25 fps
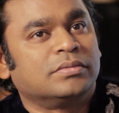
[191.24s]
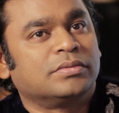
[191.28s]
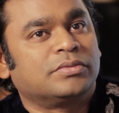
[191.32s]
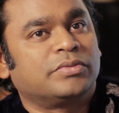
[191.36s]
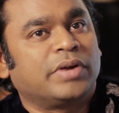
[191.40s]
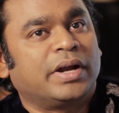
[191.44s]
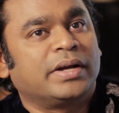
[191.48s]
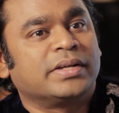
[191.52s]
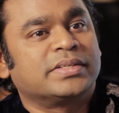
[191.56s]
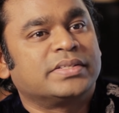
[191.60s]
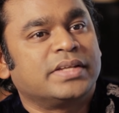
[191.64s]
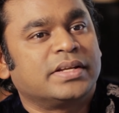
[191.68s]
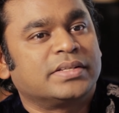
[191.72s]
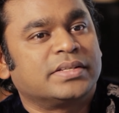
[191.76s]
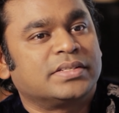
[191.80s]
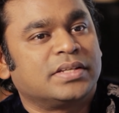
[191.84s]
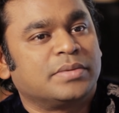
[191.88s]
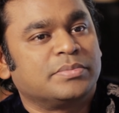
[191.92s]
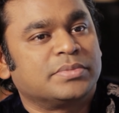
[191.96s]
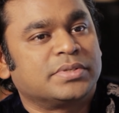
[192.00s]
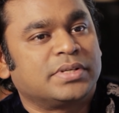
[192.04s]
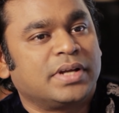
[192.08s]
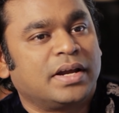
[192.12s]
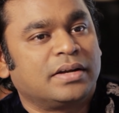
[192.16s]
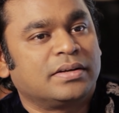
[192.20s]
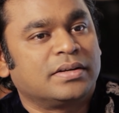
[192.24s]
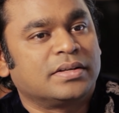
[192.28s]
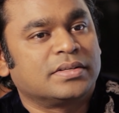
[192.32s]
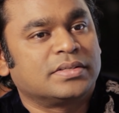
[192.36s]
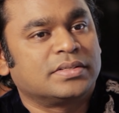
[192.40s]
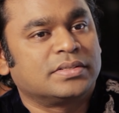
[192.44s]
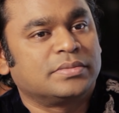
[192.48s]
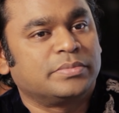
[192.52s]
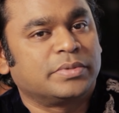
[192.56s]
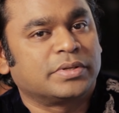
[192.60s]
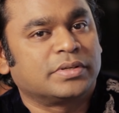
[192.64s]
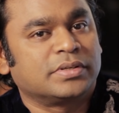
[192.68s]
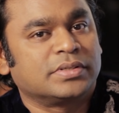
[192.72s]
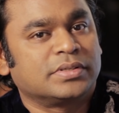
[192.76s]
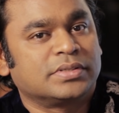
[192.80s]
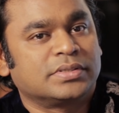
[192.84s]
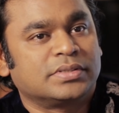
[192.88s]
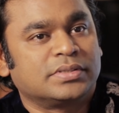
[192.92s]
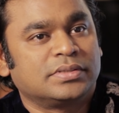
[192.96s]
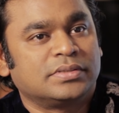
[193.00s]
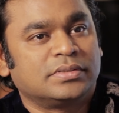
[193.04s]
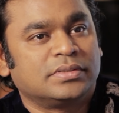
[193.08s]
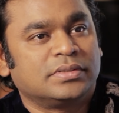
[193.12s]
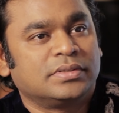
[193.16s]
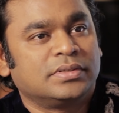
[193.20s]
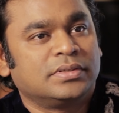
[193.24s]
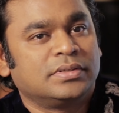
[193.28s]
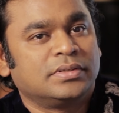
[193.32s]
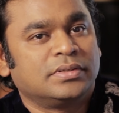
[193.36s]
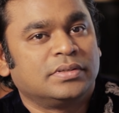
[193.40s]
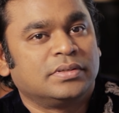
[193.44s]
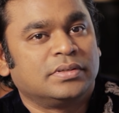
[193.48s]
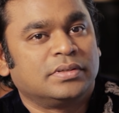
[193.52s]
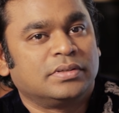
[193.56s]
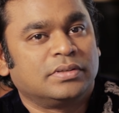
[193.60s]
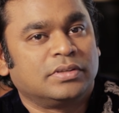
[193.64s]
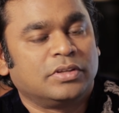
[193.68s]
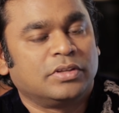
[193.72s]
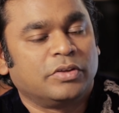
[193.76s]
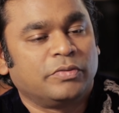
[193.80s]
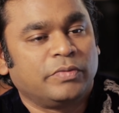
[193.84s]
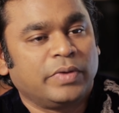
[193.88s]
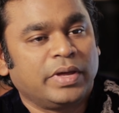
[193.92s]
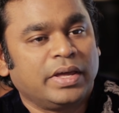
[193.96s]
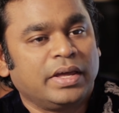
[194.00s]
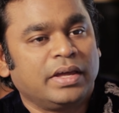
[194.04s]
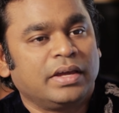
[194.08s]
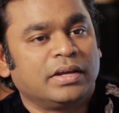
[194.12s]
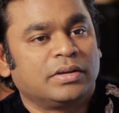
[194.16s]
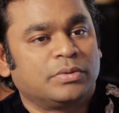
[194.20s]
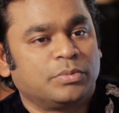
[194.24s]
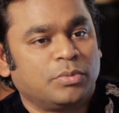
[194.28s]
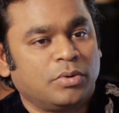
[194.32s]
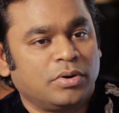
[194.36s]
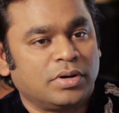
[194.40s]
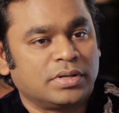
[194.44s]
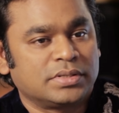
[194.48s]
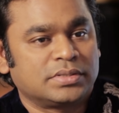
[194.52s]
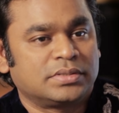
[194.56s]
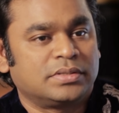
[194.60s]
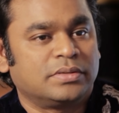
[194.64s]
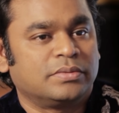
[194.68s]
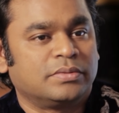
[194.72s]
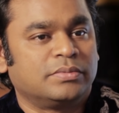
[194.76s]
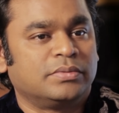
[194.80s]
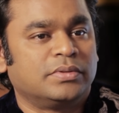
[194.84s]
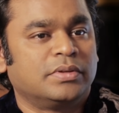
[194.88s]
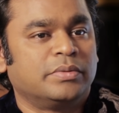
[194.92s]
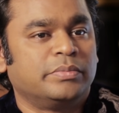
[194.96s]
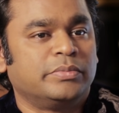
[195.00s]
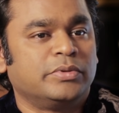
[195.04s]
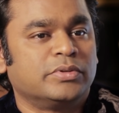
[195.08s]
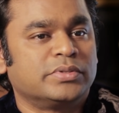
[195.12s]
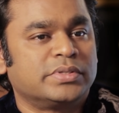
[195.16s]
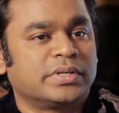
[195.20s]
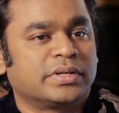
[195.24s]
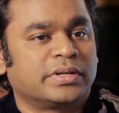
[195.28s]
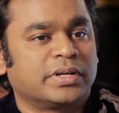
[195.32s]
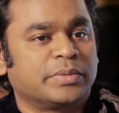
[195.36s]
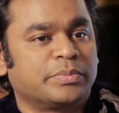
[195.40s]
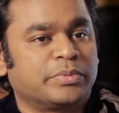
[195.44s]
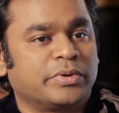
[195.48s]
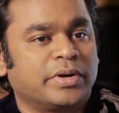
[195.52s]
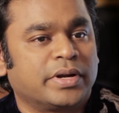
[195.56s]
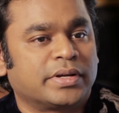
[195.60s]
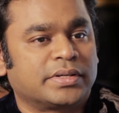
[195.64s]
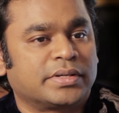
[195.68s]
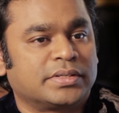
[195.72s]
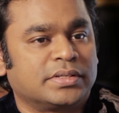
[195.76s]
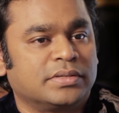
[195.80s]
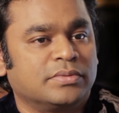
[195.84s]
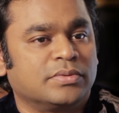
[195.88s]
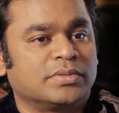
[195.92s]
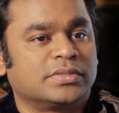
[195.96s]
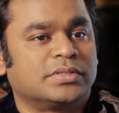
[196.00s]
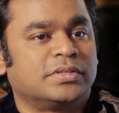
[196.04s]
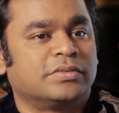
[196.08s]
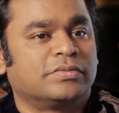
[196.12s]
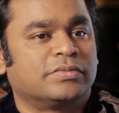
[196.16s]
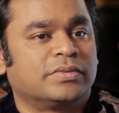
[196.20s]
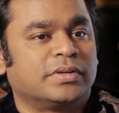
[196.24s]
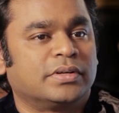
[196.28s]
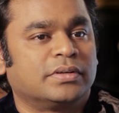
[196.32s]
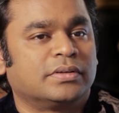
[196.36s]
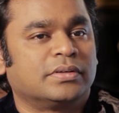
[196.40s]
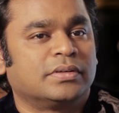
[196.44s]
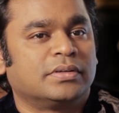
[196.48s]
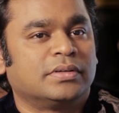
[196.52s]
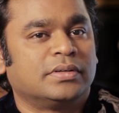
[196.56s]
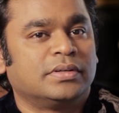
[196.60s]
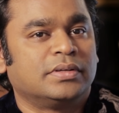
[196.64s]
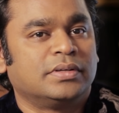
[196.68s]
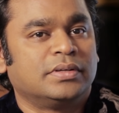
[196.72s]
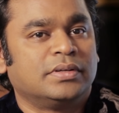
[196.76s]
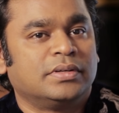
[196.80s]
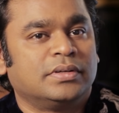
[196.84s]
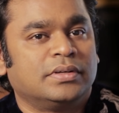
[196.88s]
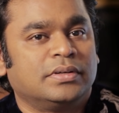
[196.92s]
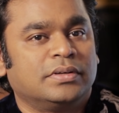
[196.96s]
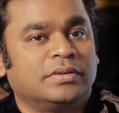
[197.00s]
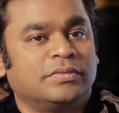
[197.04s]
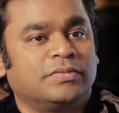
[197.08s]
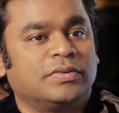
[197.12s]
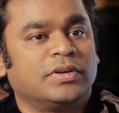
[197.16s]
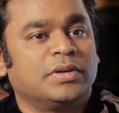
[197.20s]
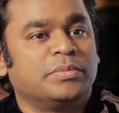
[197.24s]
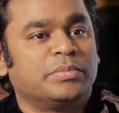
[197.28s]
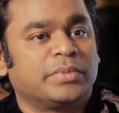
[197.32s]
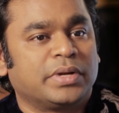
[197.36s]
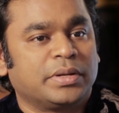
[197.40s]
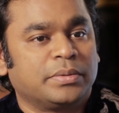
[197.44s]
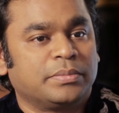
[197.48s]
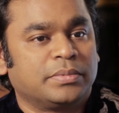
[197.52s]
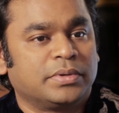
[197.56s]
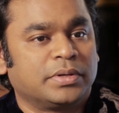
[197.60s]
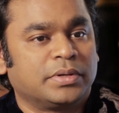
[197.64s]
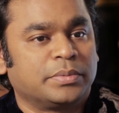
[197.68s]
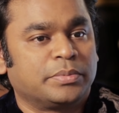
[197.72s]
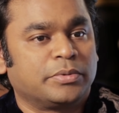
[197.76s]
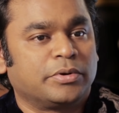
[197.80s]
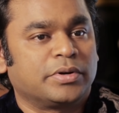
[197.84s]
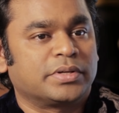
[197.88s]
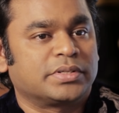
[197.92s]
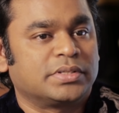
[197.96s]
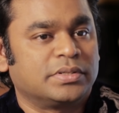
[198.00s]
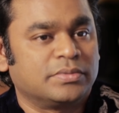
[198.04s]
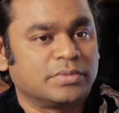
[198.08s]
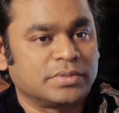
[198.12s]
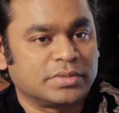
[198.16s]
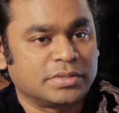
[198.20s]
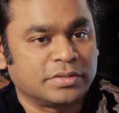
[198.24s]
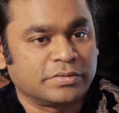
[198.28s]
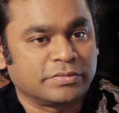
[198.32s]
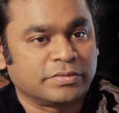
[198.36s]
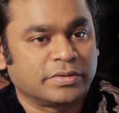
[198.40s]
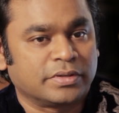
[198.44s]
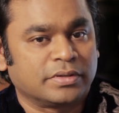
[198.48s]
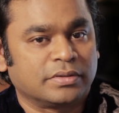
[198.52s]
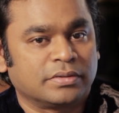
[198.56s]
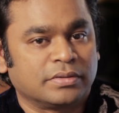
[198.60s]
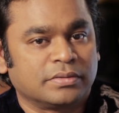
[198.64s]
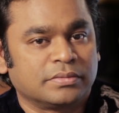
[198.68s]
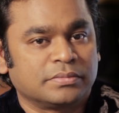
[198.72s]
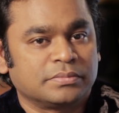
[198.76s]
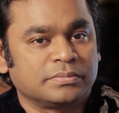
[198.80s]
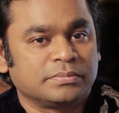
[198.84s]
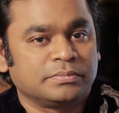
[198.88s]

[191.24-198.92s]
trying to set some standards, because the way it was, the music reproduction was different, film reproduction was different.